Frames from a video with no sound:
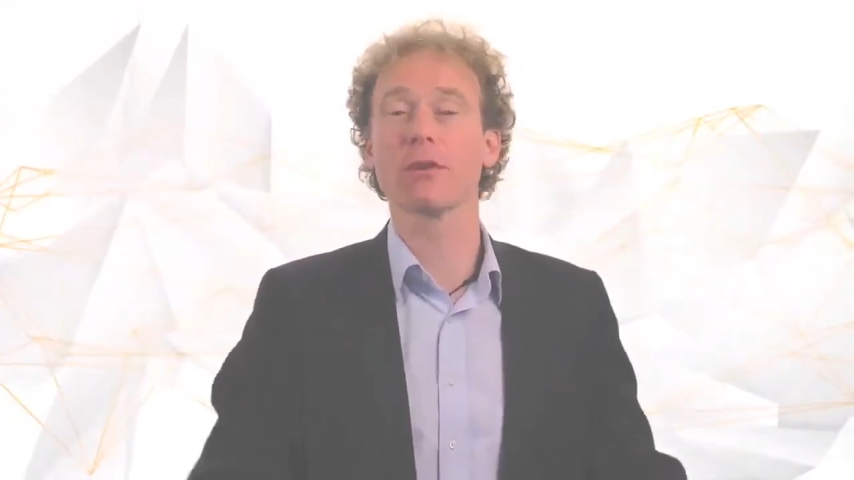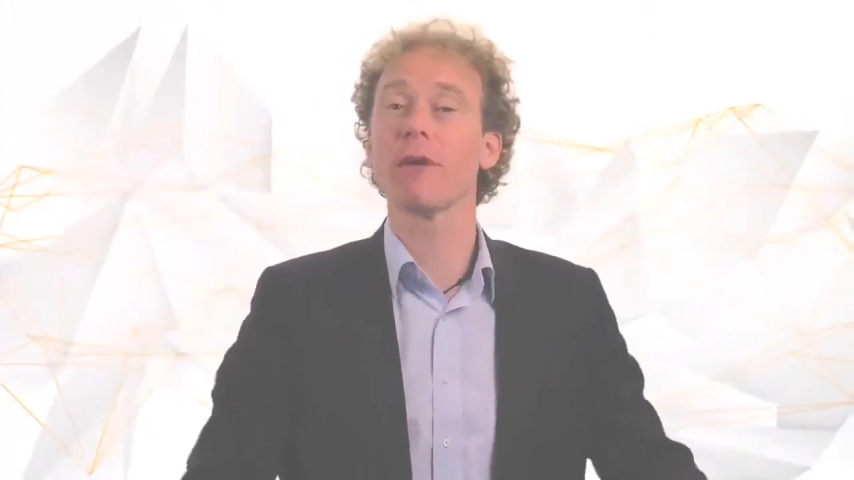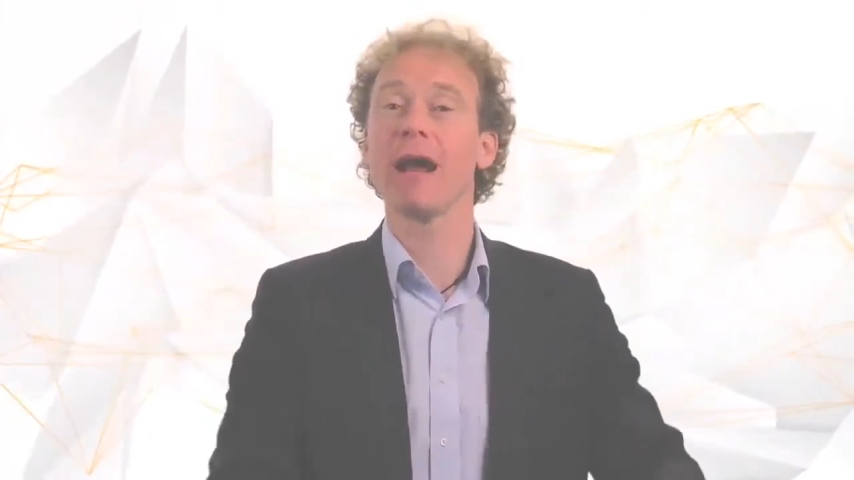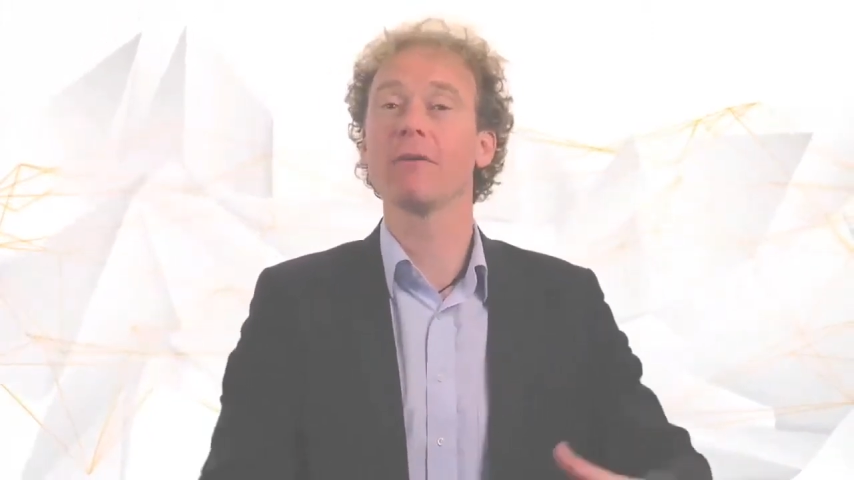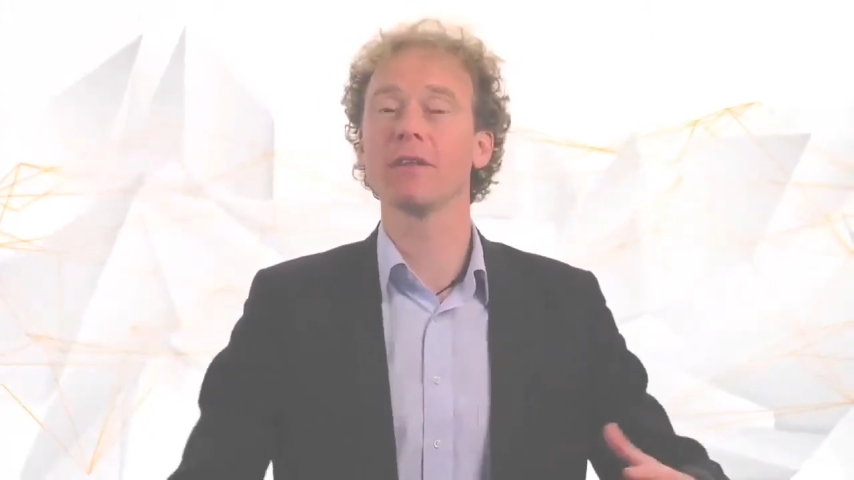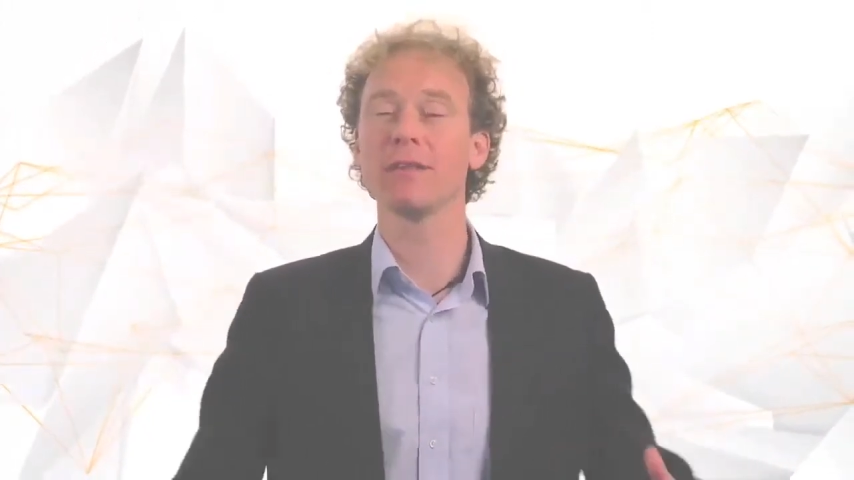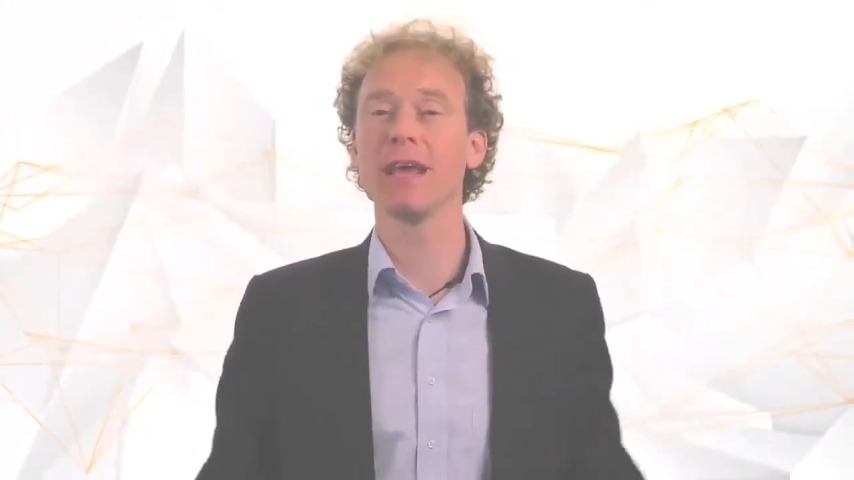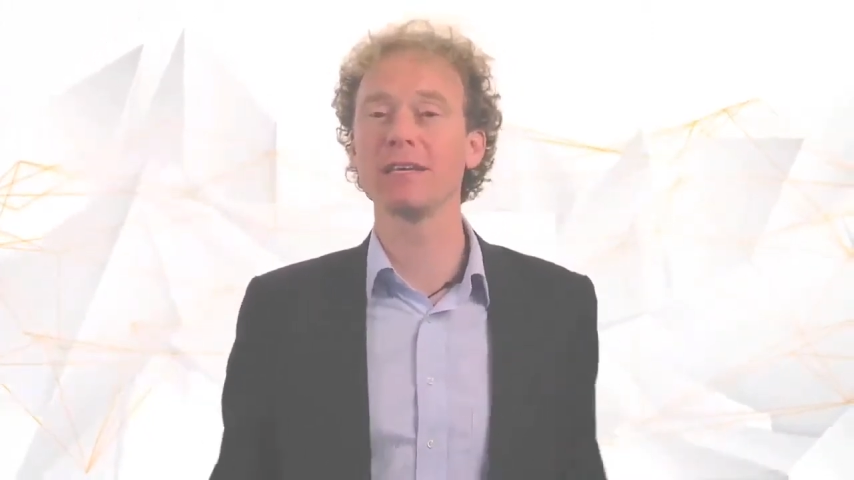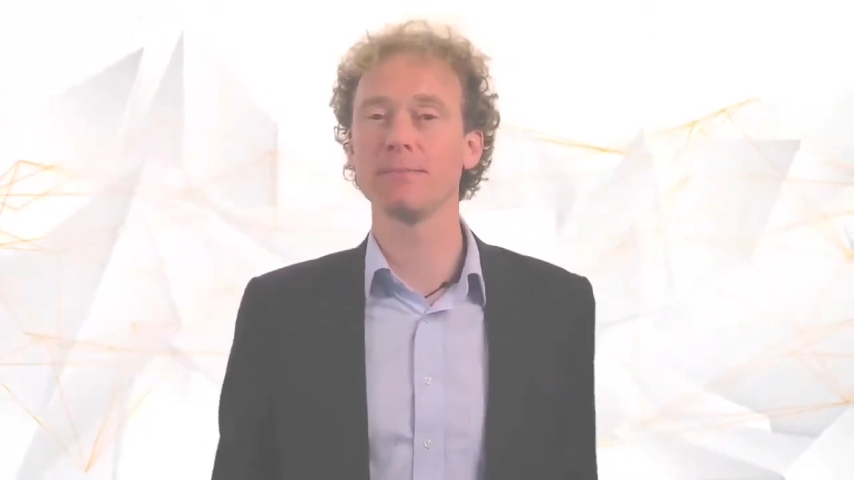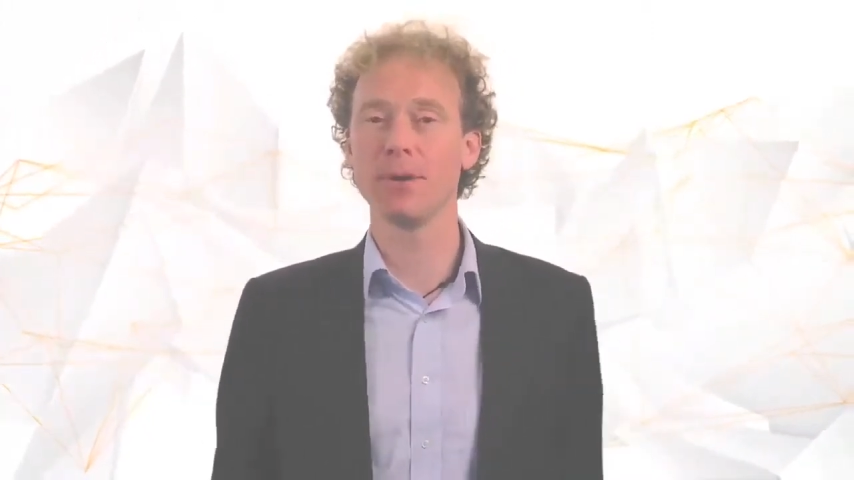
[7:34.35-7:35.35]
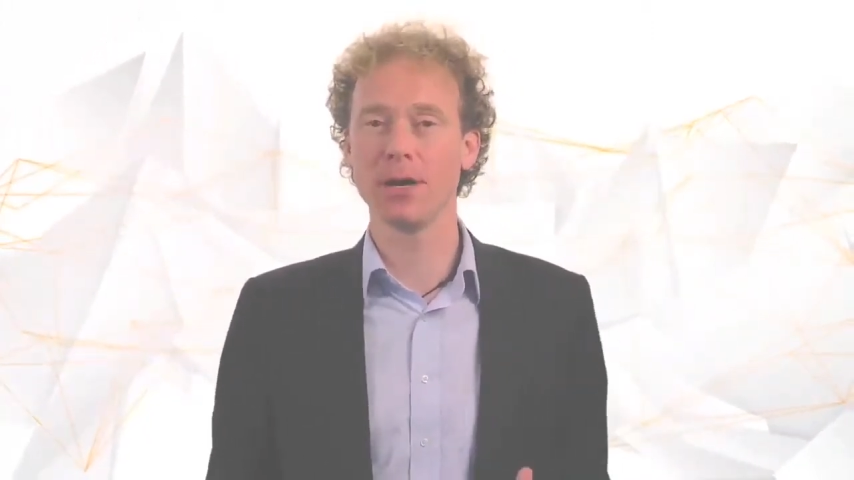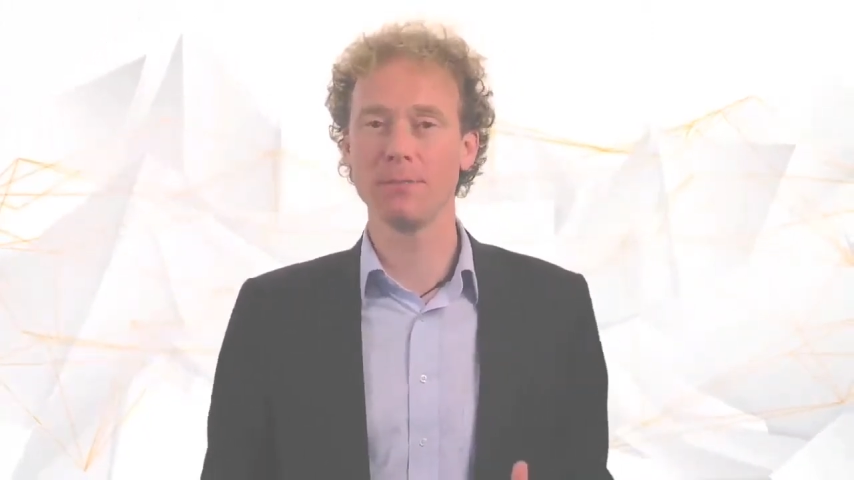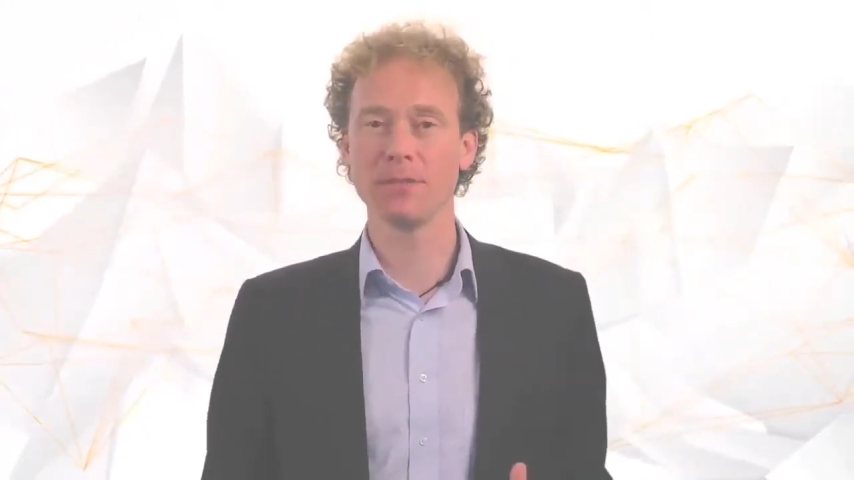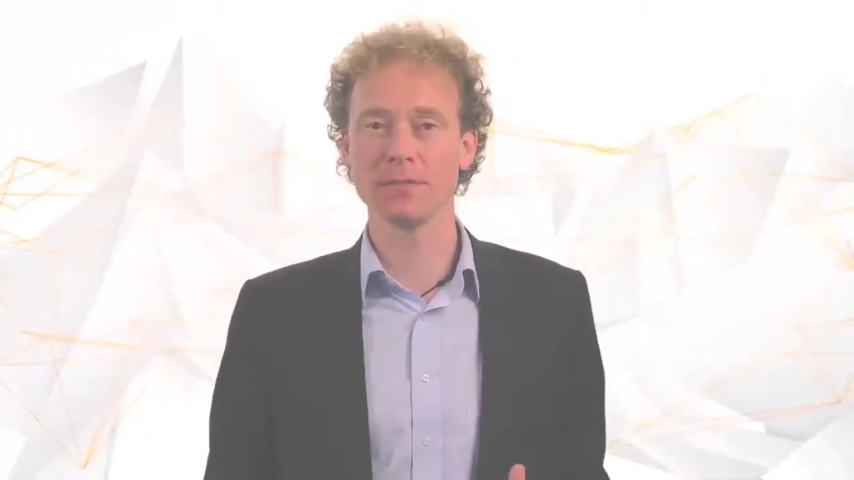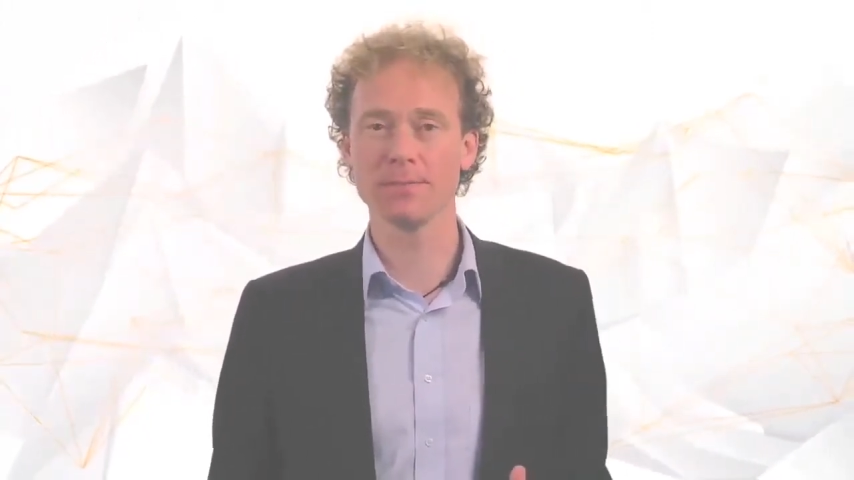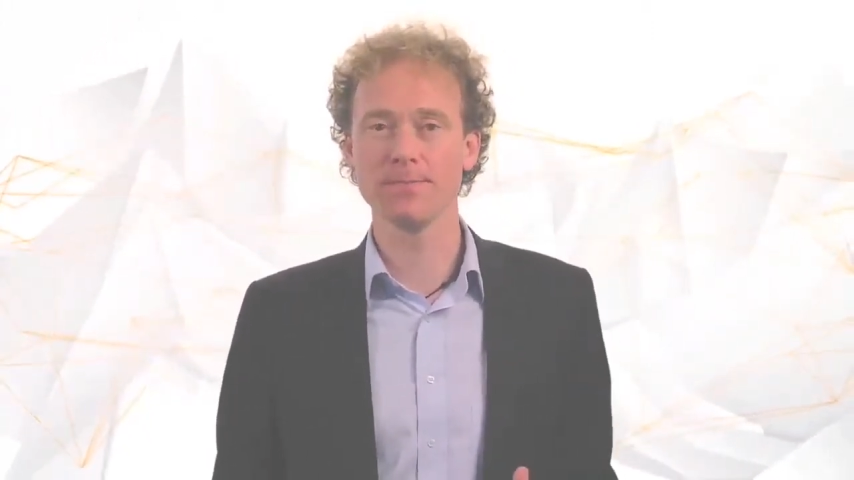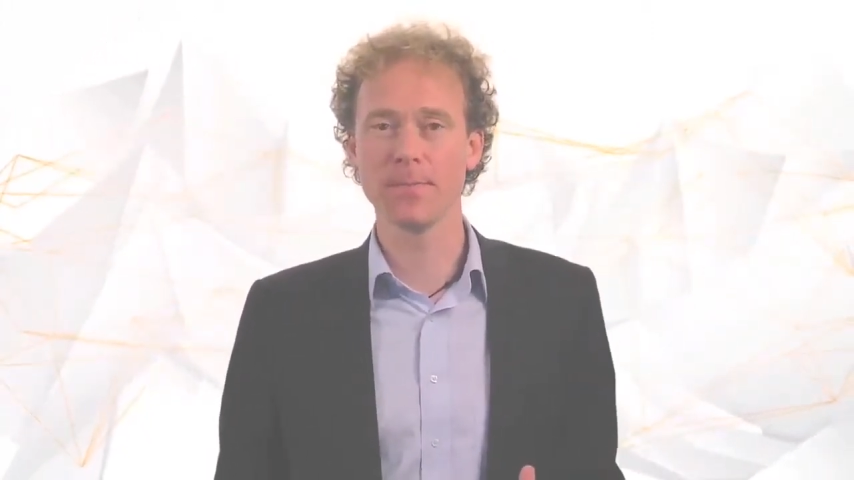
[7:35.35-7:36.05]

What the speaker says: ground in their department.